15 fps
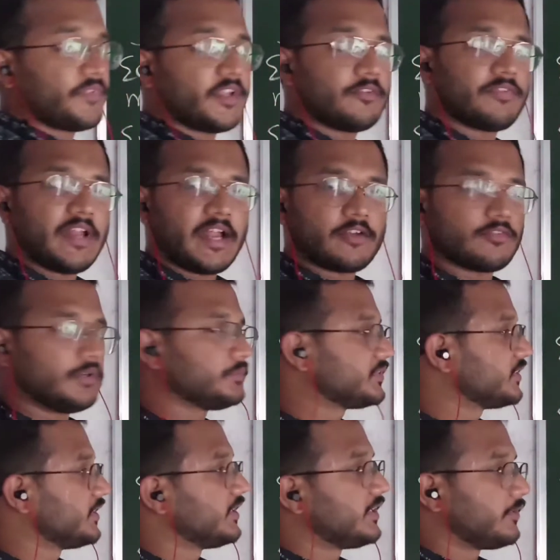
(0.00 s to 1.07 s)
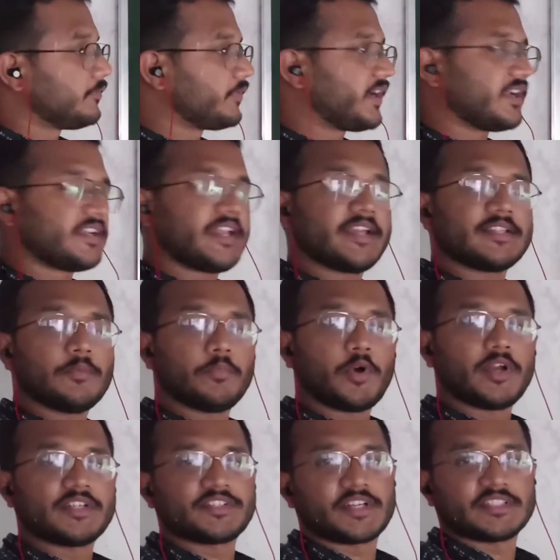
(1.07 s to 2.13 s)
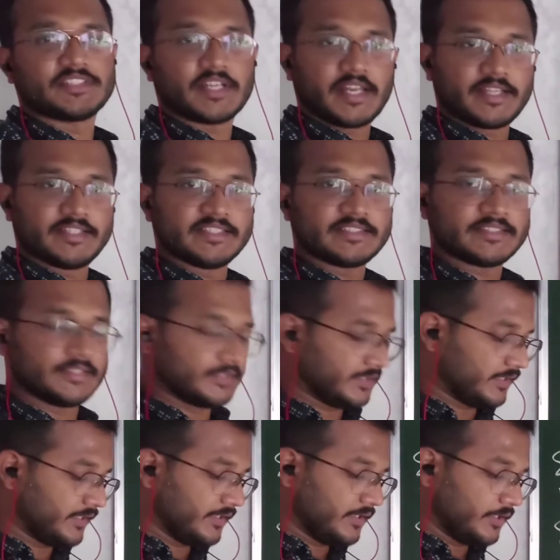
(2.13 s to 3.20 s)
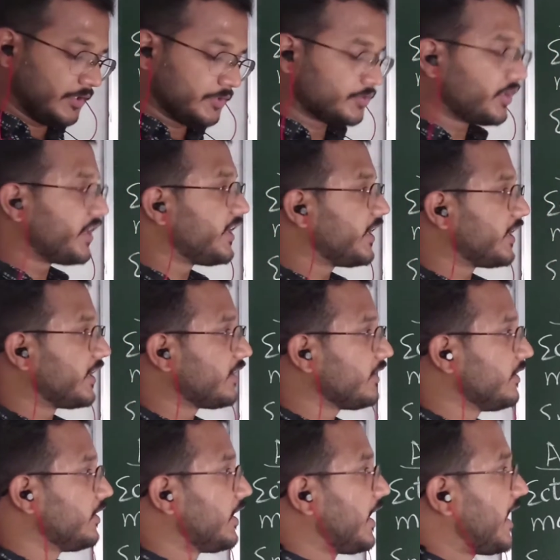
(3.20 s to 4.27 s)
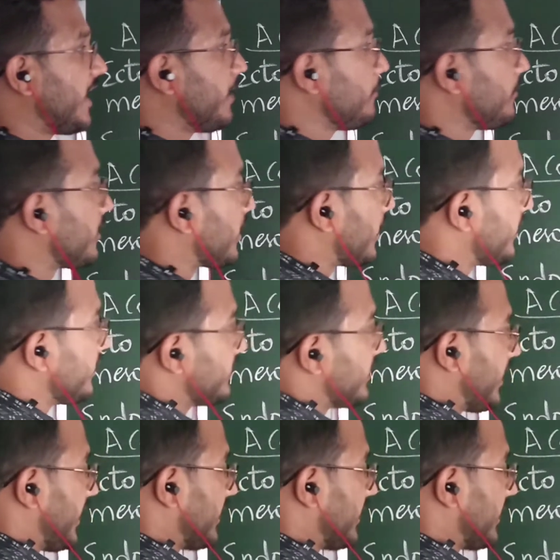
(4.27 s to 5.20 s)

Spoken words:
in flatworms we can take the body structure like this. So here I am drawing the